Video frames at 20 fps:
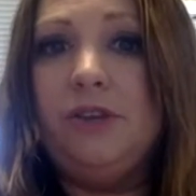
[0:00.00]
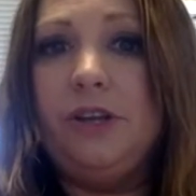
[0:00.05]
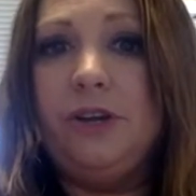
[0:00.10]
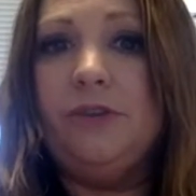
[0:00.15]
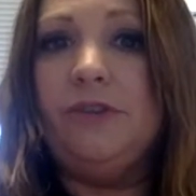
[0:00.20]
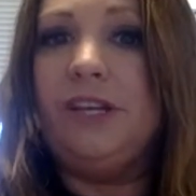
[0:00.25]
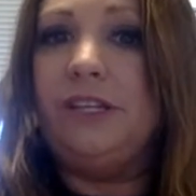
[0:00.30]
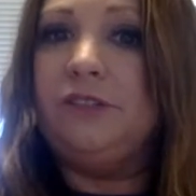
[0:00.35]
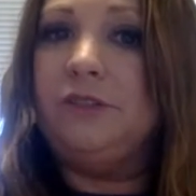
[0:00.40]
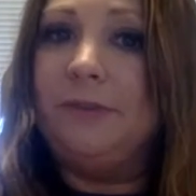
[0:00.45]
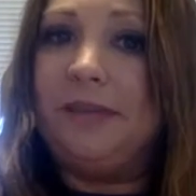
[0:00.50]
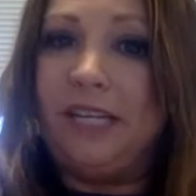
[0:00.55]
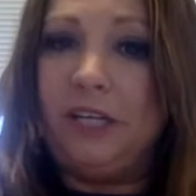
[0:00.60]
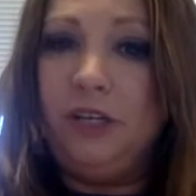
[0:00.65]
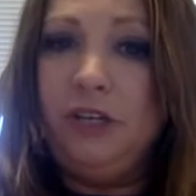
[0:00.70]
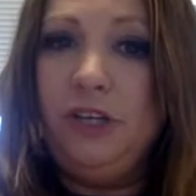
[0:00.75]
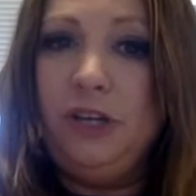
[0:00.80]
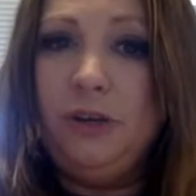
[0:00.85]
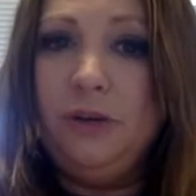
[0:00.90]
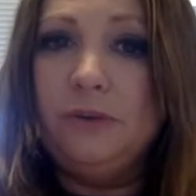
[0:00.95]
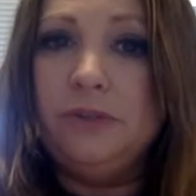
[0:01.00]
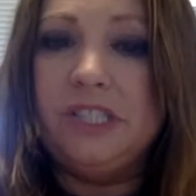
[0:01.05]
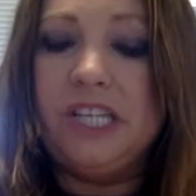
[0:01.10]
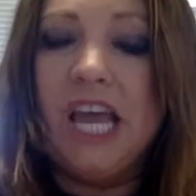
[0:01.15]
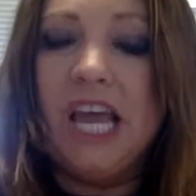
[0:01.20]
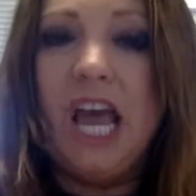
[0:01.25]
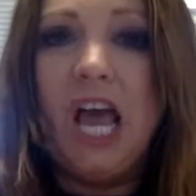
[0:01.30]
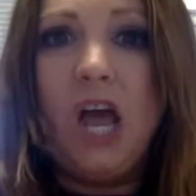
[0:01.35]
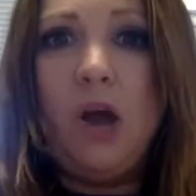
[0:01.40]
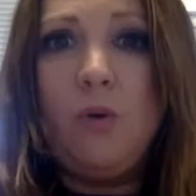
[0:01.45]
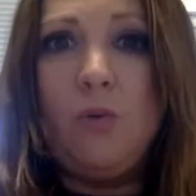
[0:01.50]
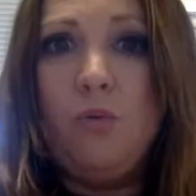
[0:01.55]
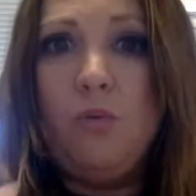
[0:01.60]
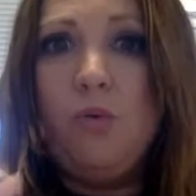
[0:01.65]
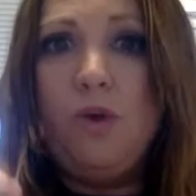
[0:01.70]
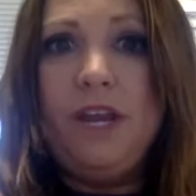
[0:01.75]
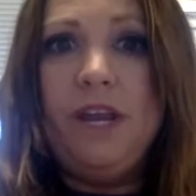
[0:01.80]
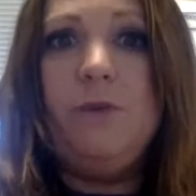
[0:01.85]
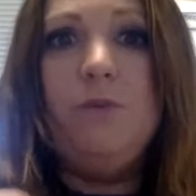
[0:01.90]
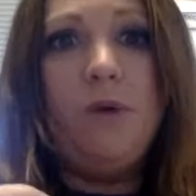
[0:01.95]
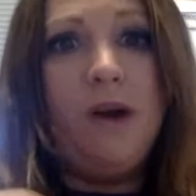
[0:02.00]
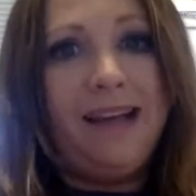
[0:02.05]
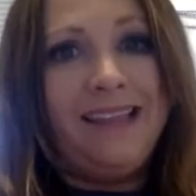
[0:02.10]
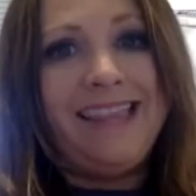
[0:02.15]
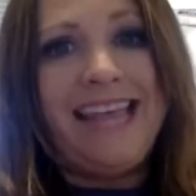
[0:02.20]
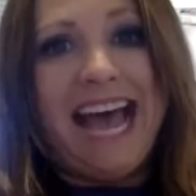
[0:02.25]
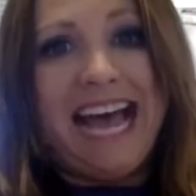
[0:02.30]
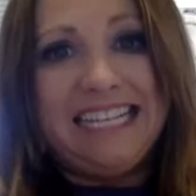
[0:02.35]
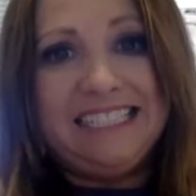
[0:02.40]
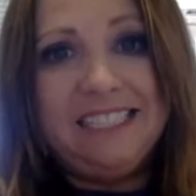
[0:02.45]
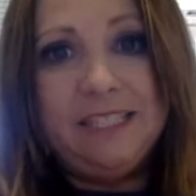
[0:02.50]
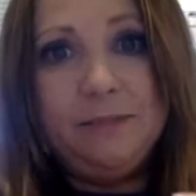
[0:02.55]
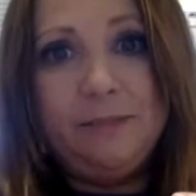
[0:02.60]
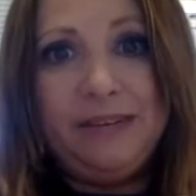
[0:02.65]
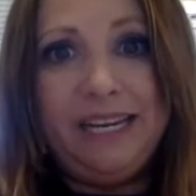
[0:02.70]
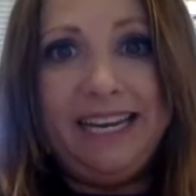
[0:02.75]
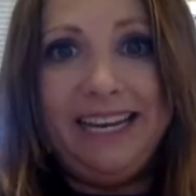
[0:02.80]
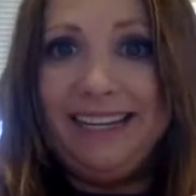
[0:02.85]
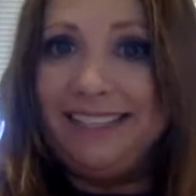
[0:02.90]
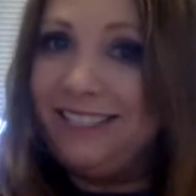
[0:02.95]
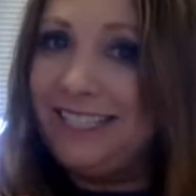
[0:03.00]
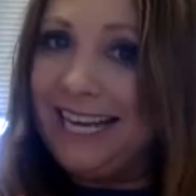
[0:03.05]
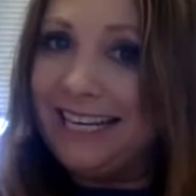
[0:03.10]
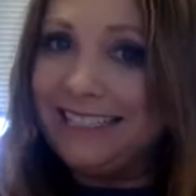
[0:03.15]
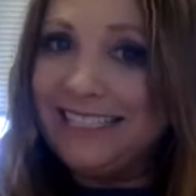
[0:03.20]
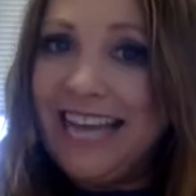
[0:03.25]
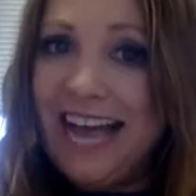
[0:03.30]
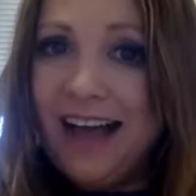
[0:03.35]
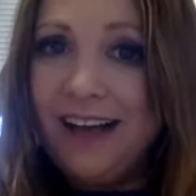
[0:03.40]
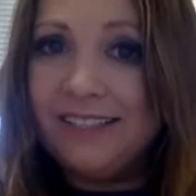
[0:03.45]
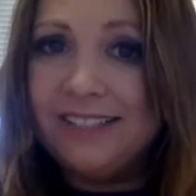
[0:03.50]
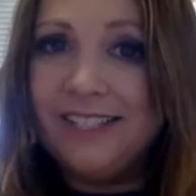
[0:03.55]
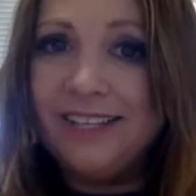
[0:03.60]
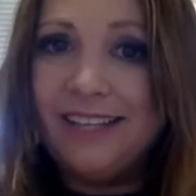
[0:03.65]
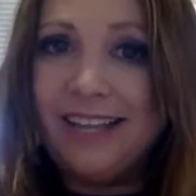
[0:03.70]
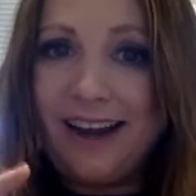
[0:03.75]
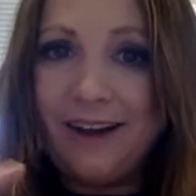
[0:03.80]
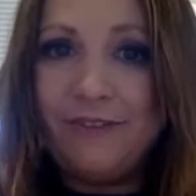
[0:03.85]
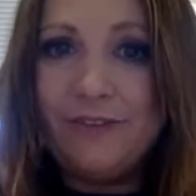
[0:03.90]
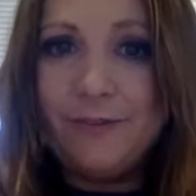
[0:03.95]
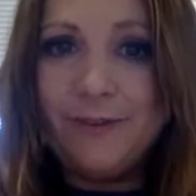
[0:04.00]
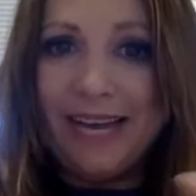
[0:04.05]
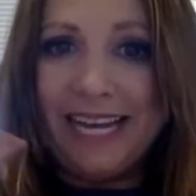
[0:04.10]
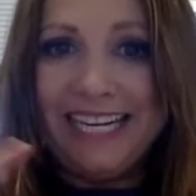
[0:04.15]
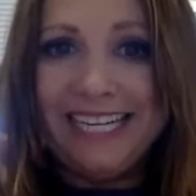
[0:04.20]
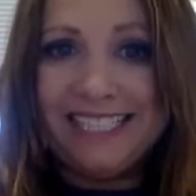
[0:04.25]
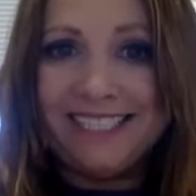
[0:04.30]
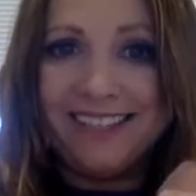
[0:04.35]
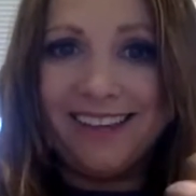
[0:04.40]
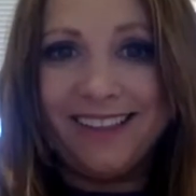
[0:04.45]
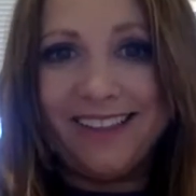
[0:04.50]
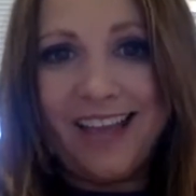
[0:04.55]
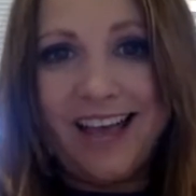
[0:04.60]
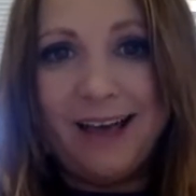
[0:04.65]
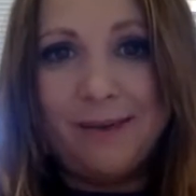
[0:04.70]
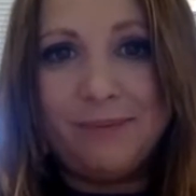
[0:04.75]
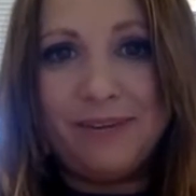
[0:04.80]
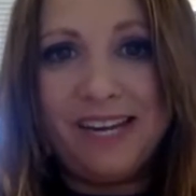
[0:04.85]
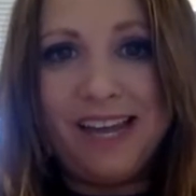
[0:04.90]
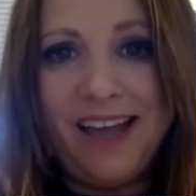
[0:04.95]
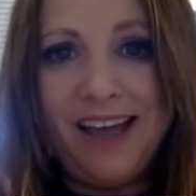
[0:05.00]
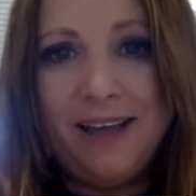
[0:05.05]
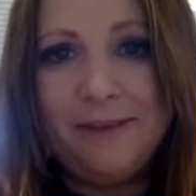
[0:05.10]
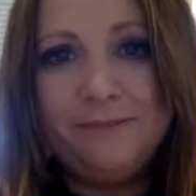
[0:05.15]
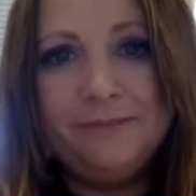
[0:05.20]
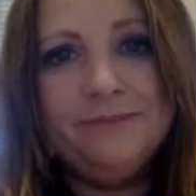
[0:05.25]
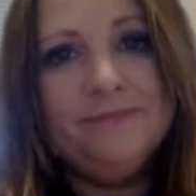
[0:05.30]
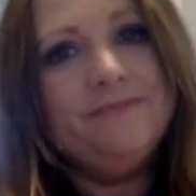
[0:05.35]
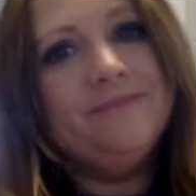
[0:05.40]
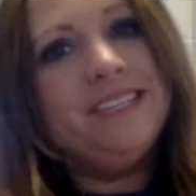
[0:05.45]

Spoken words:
things are being used, we want that to be checked out so that everybody is on the up and up.